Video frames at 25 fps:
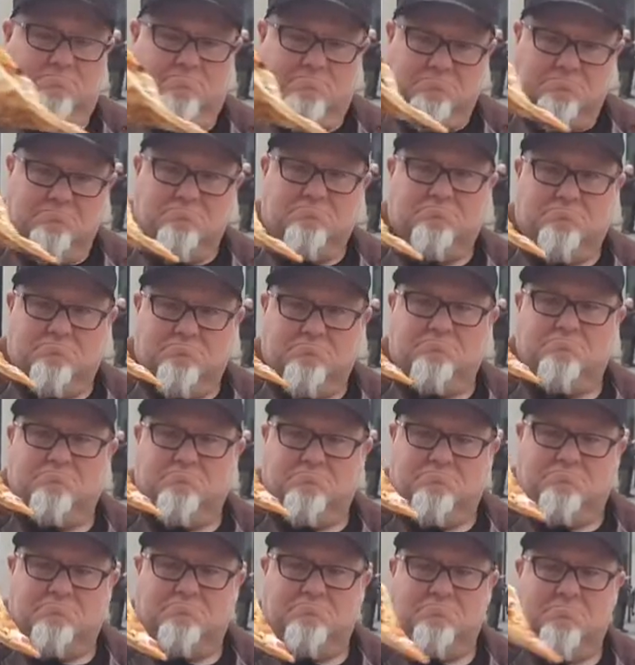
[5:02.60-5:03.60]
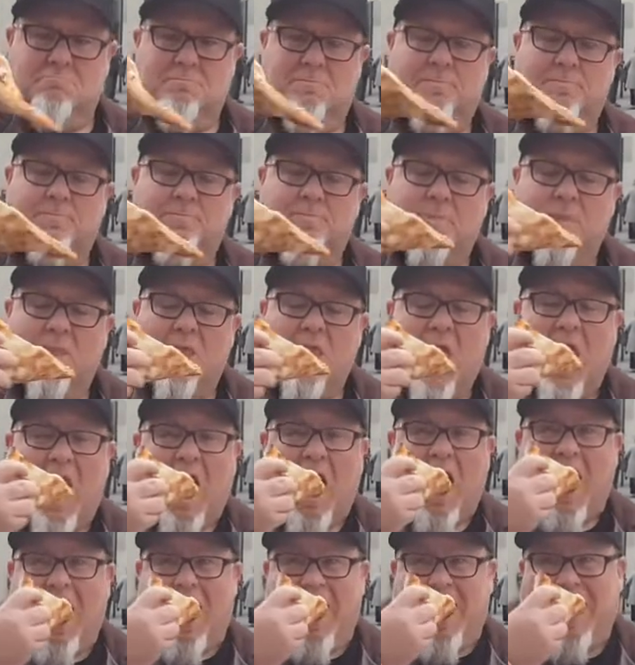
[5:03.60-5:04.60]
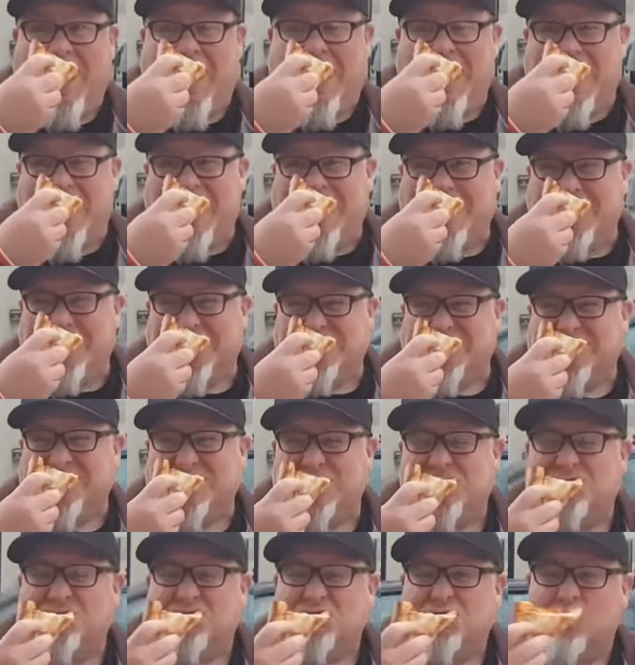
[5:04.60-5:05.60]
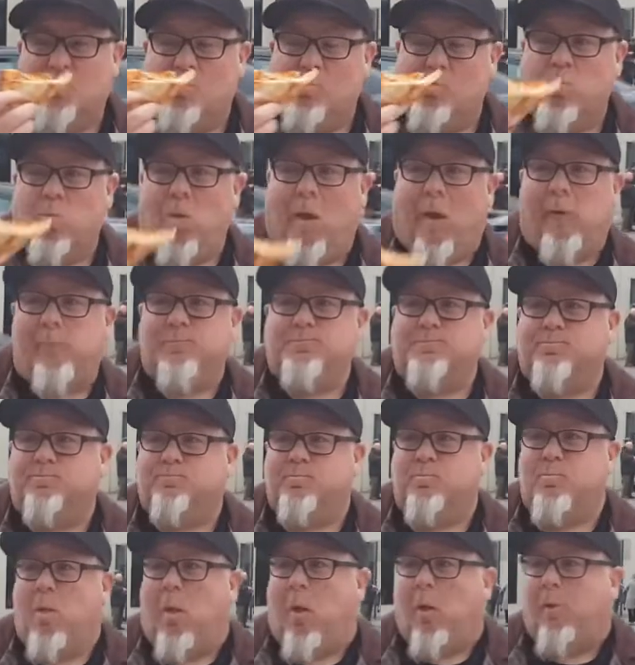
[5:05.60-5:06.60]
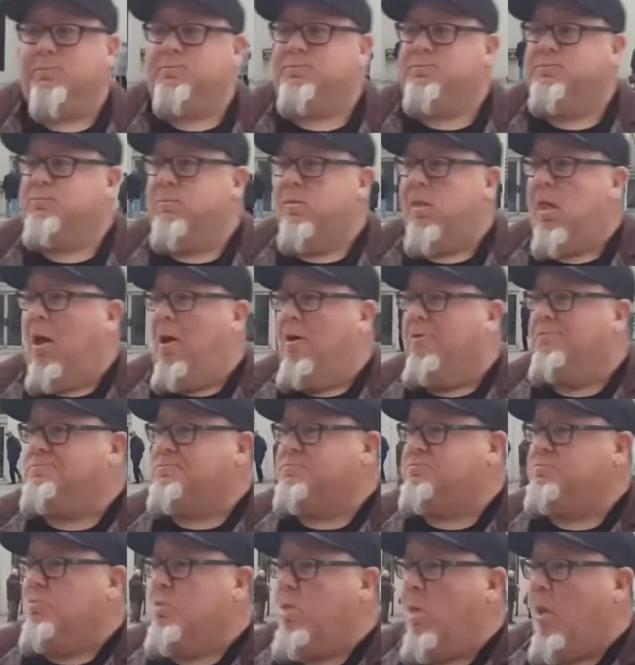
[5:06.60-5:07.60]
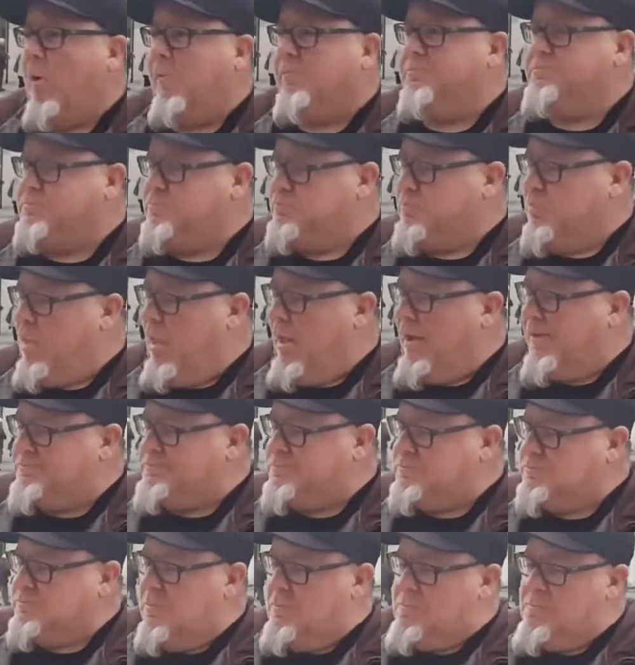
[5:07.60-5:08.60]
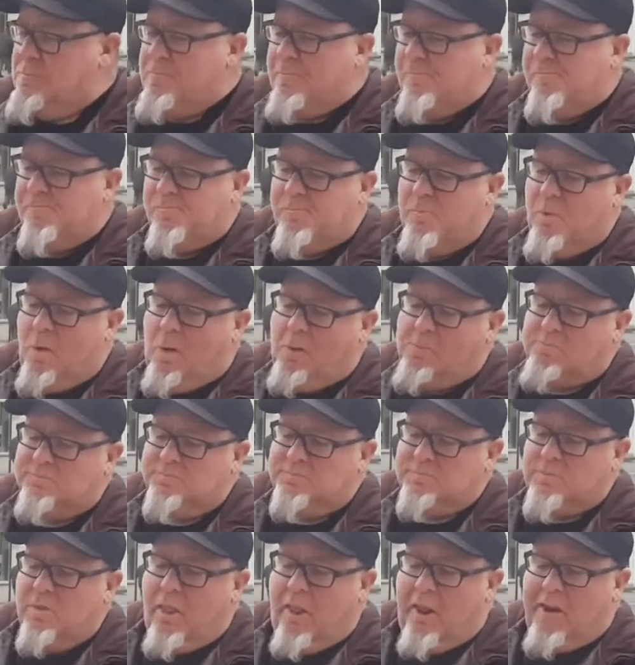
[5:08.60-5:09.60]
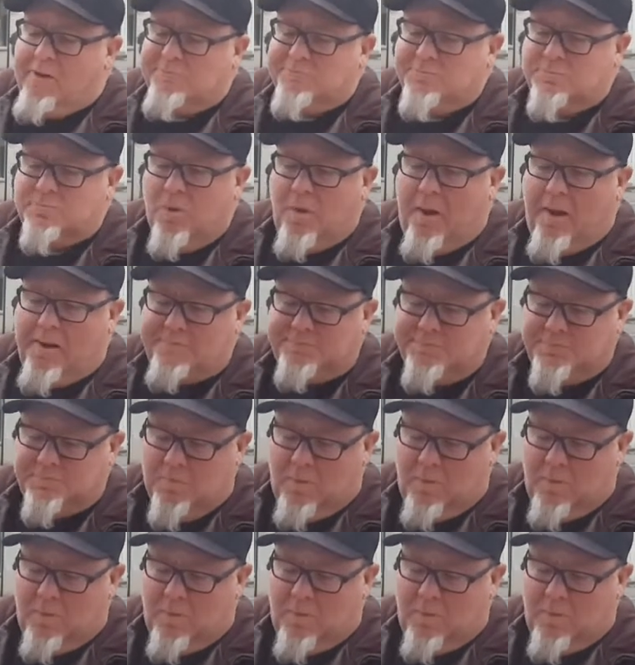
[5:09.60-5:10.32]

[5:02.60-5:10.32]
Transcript: (silence)